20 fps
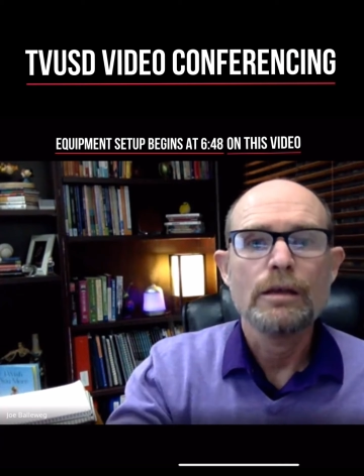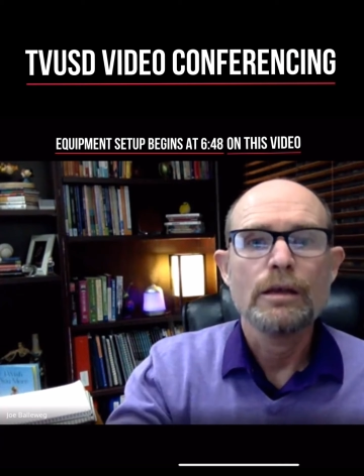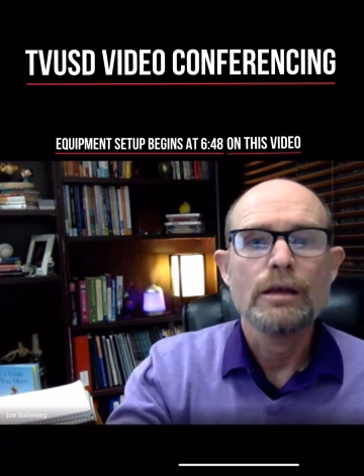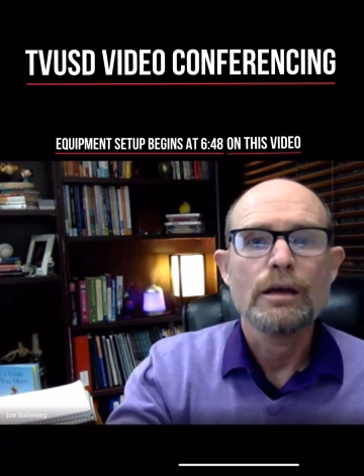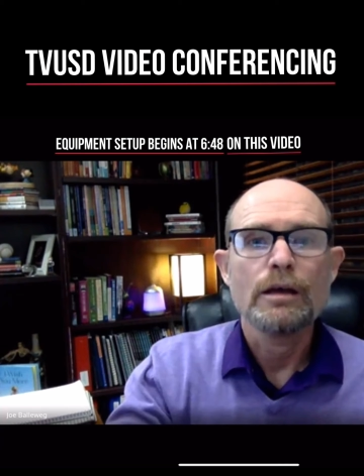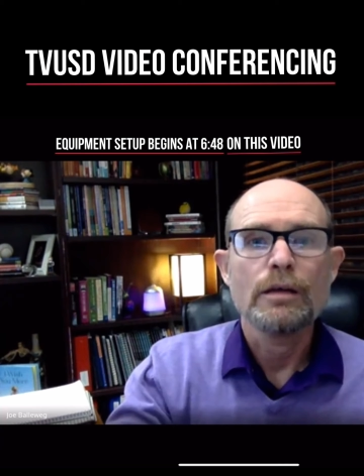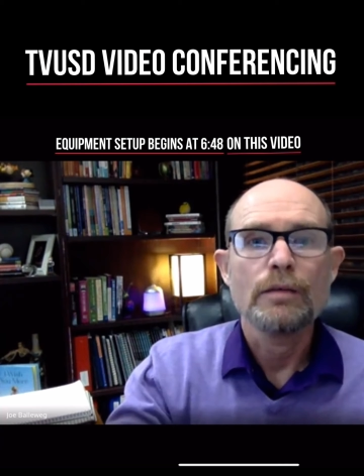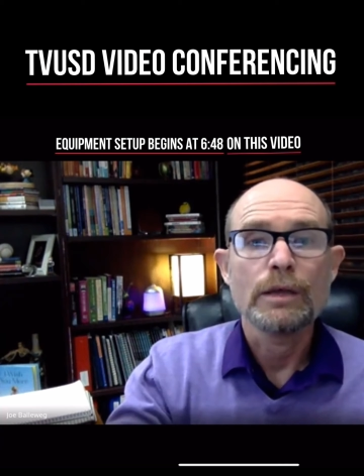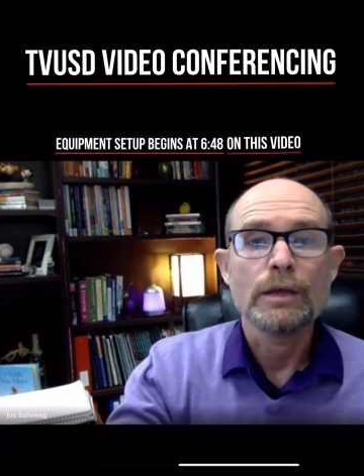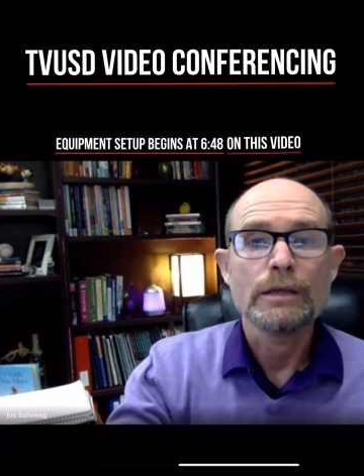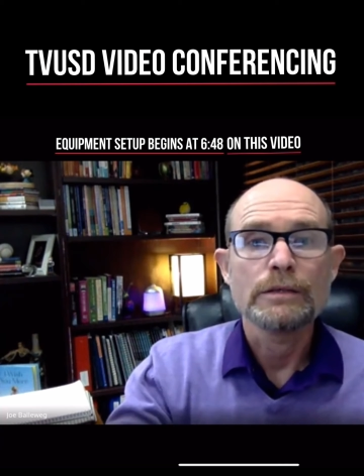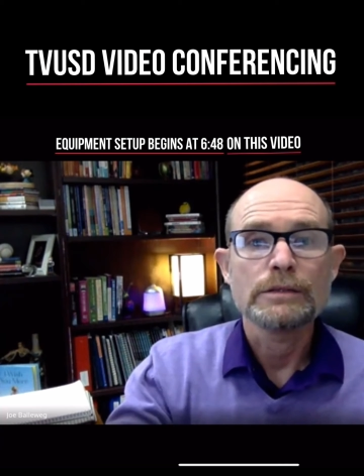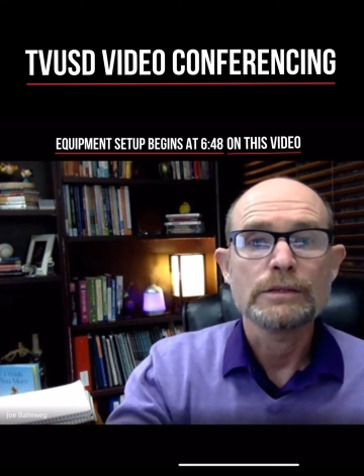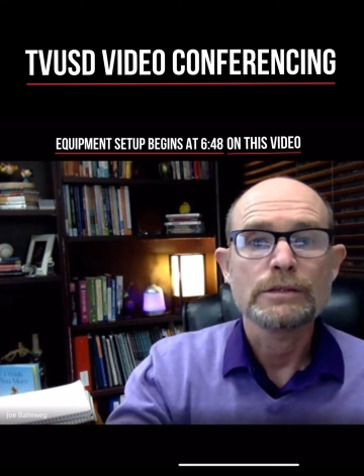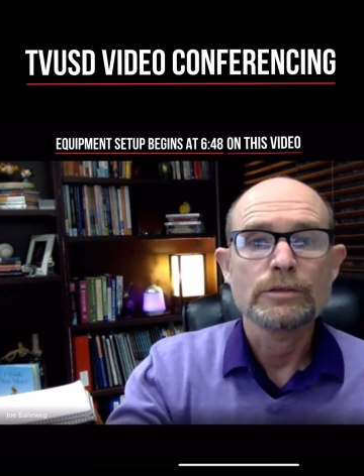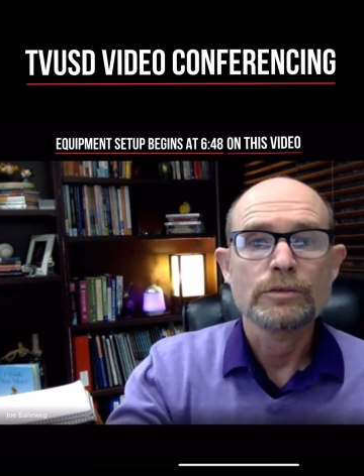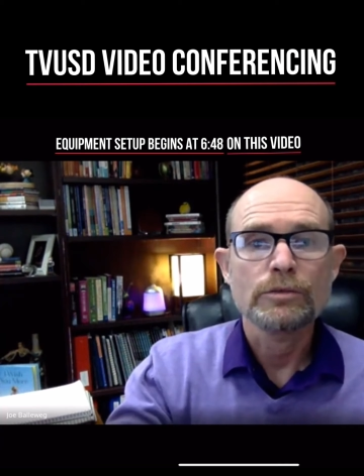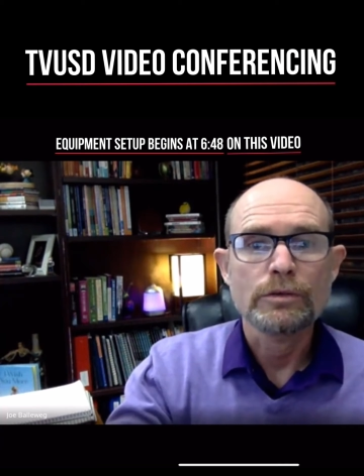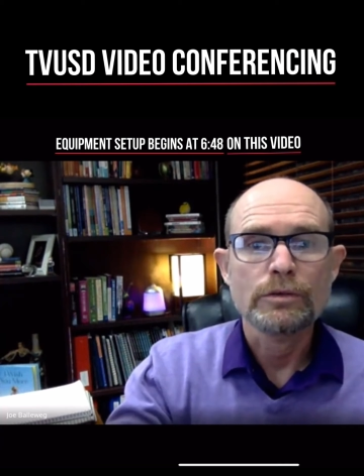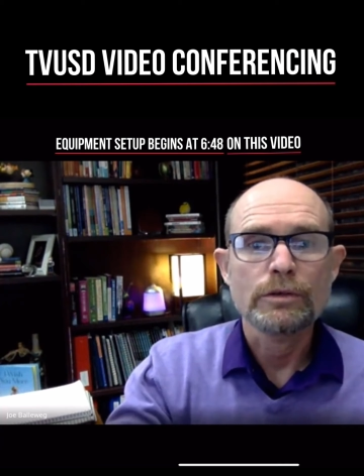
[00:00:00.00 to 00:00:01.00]
and
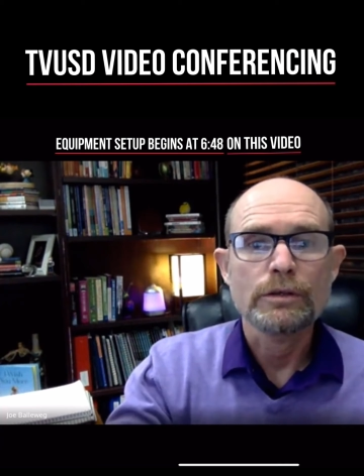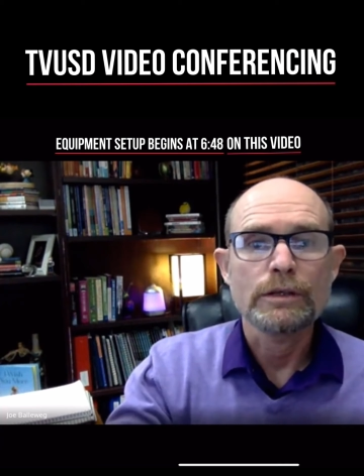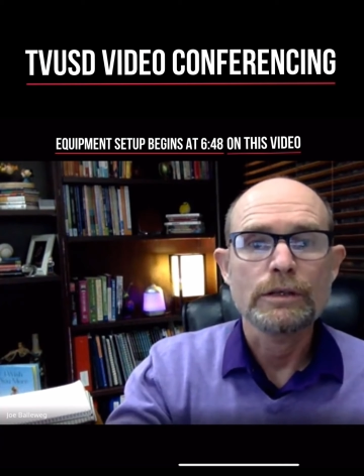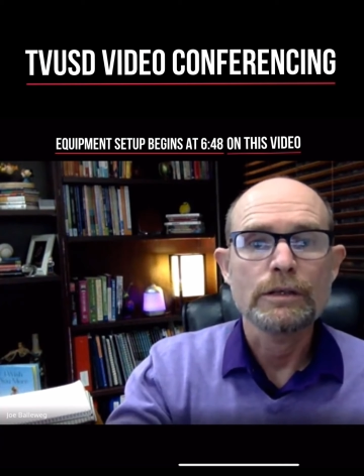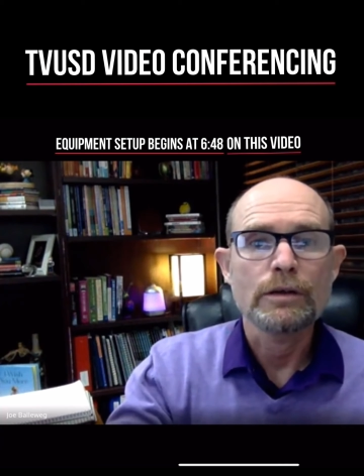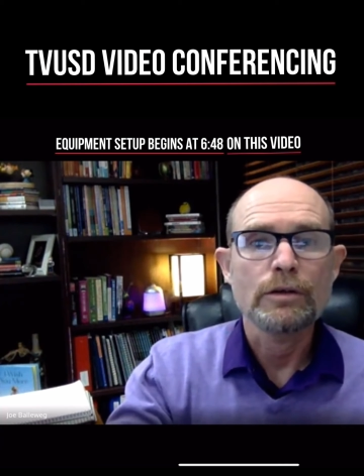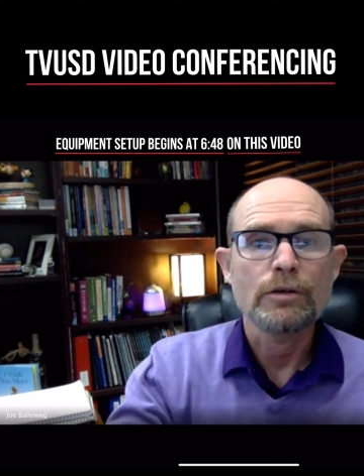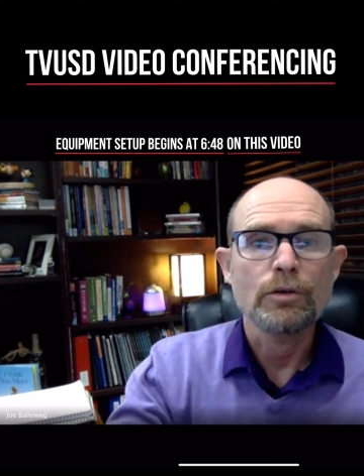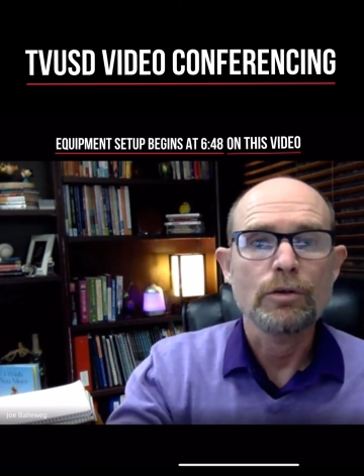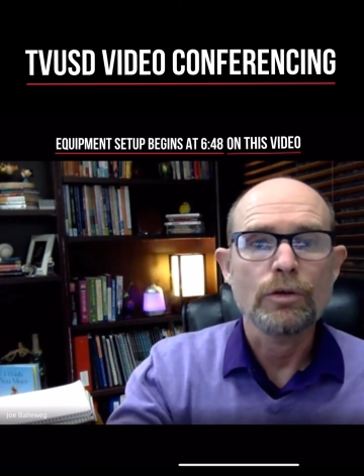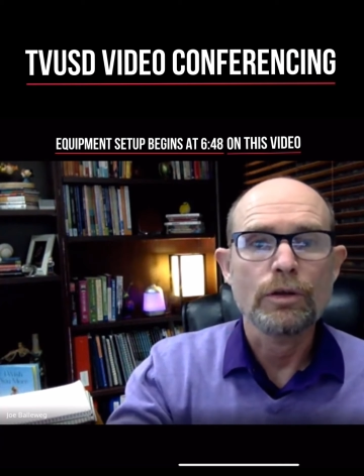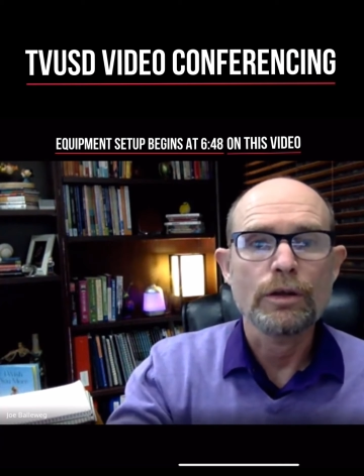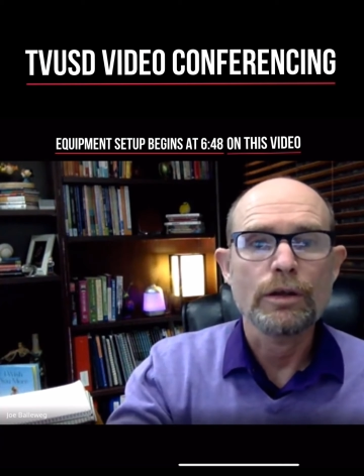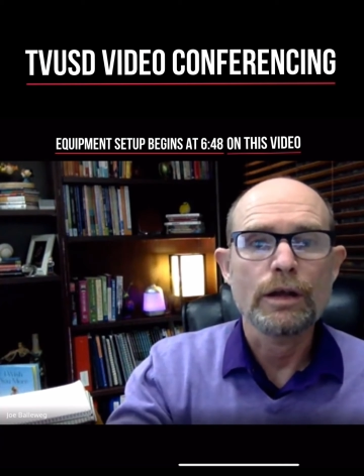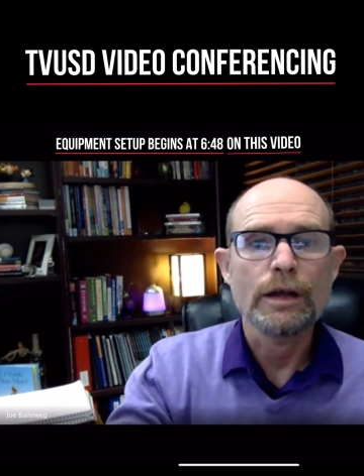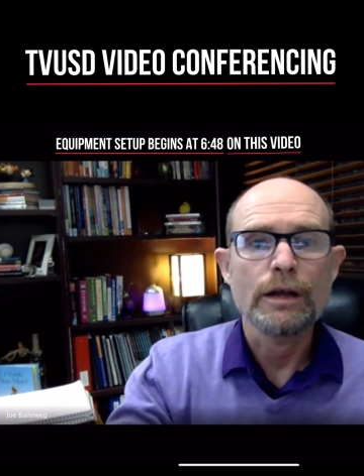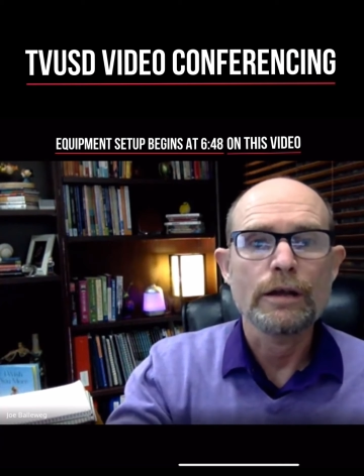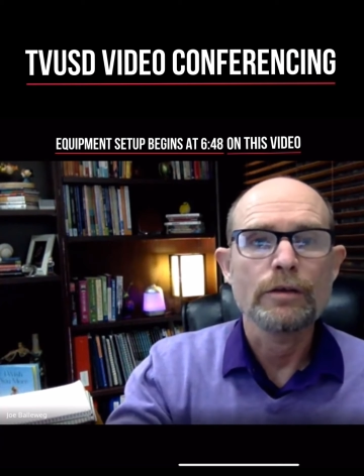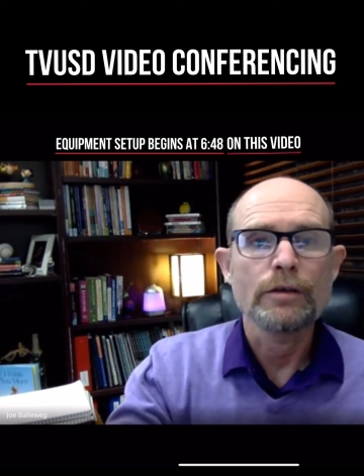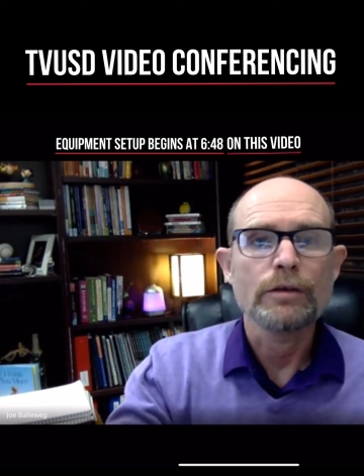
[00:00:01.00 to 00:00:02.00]
certainly Nicole and
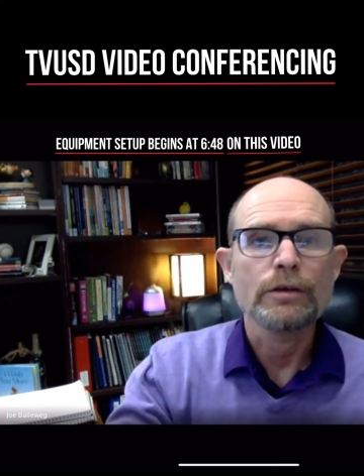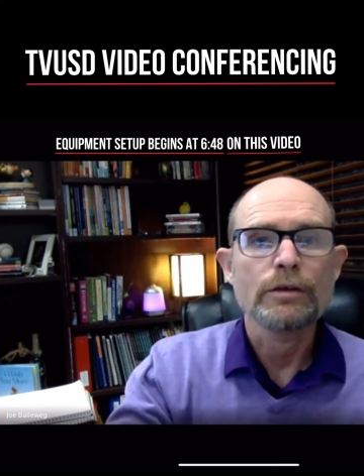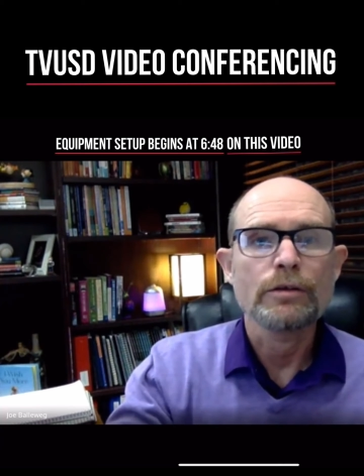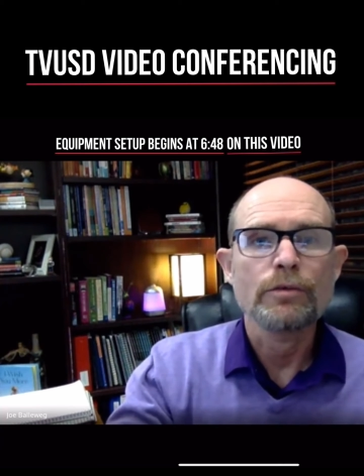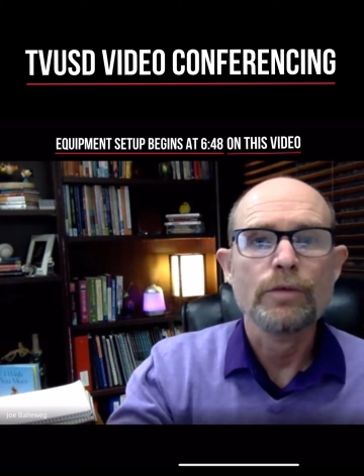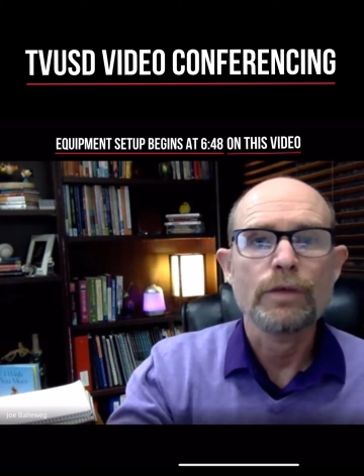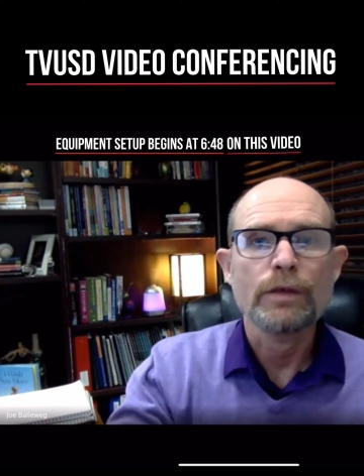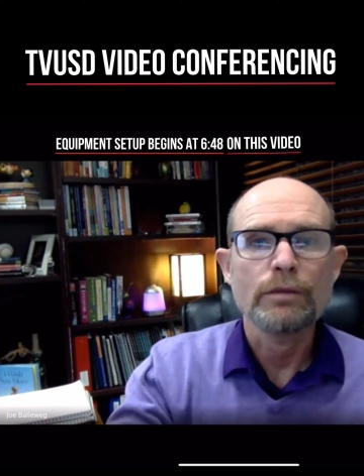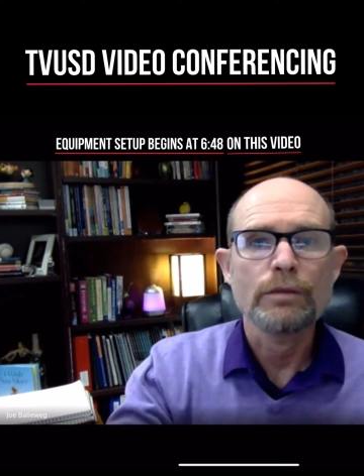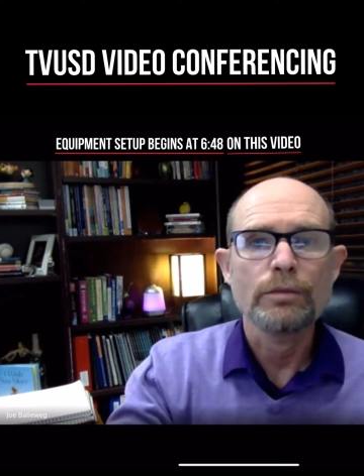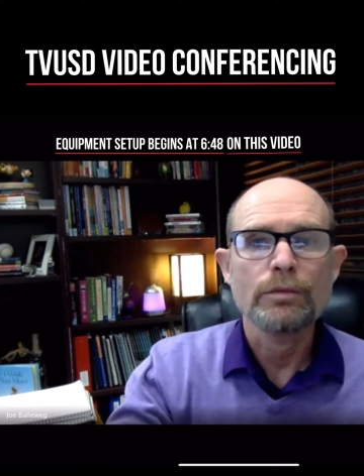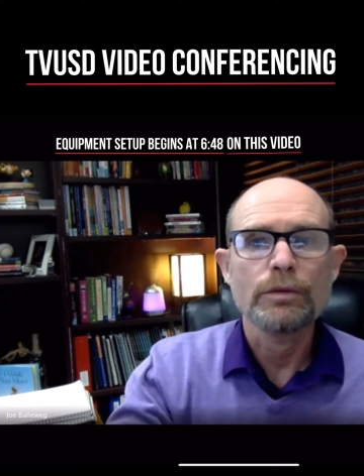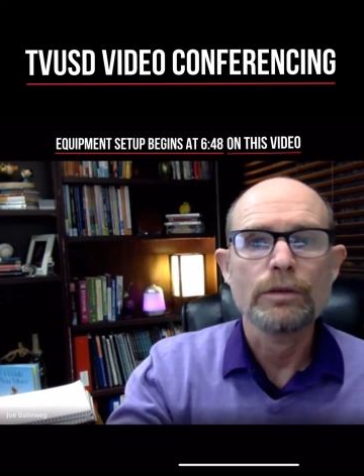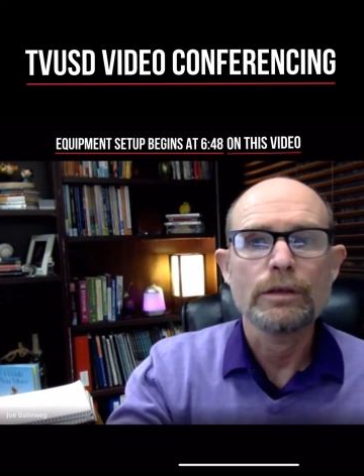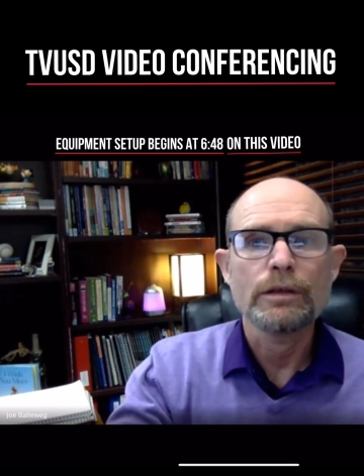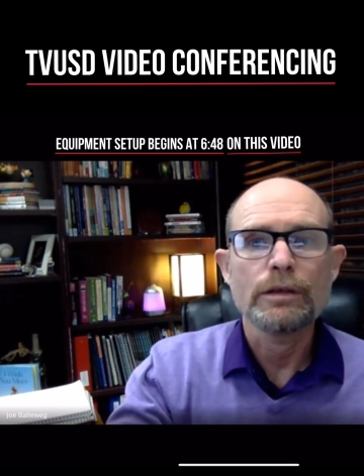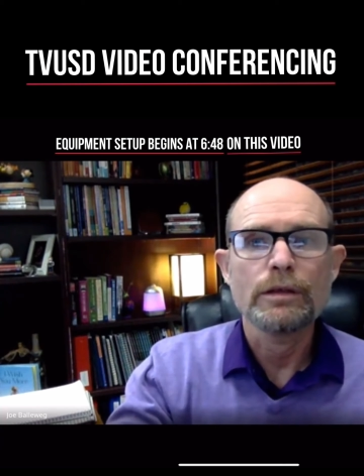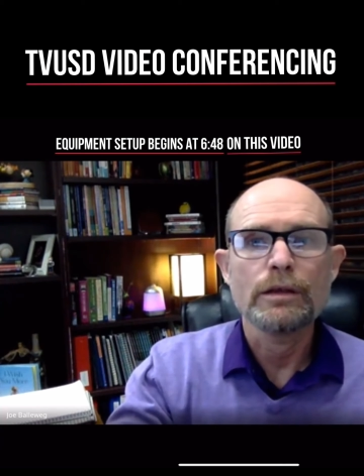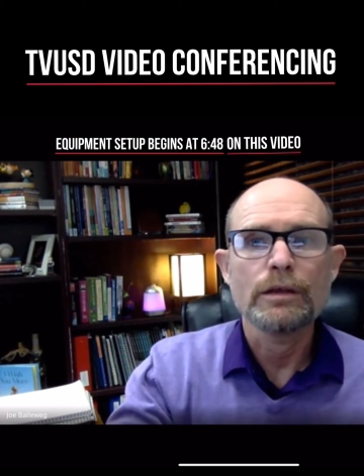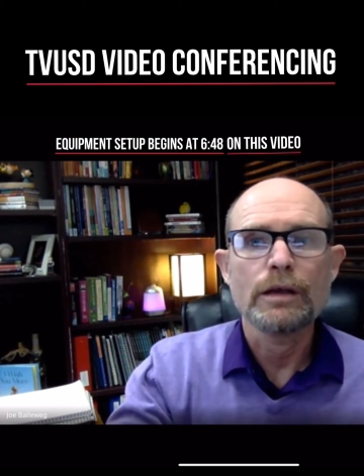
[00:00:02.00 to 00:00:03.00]
I are
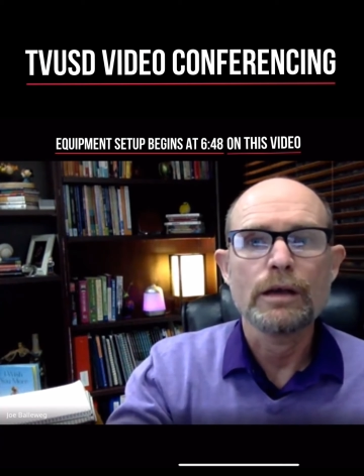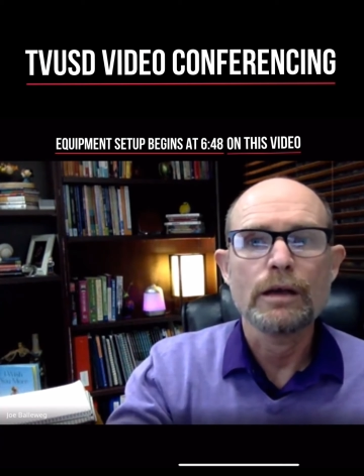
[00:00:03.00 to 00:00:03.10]
incredibly